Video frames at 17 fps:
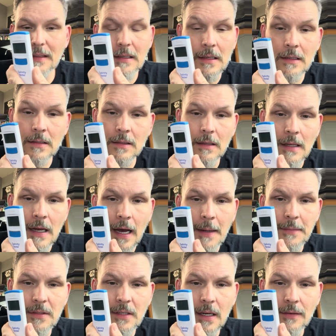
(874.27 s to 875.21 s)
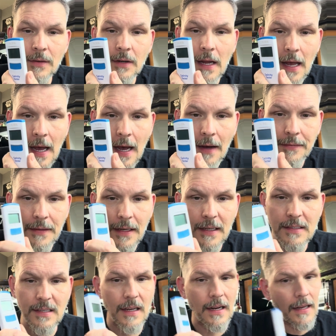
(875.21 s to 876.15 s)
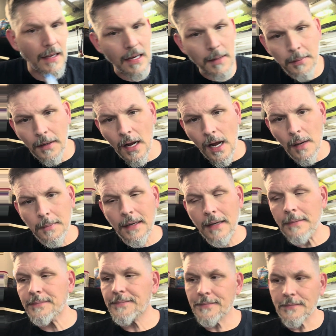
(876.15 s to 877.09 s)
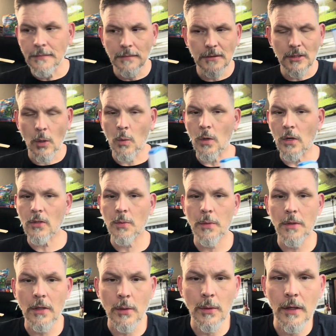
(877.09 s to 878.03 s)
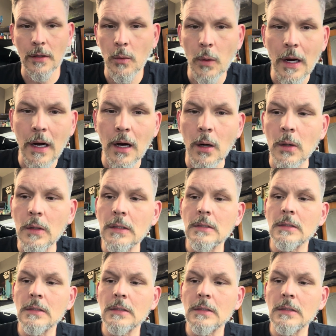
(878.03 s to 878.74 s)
is the time saver and a half. Like I said, I keep it on me. Works really, really well.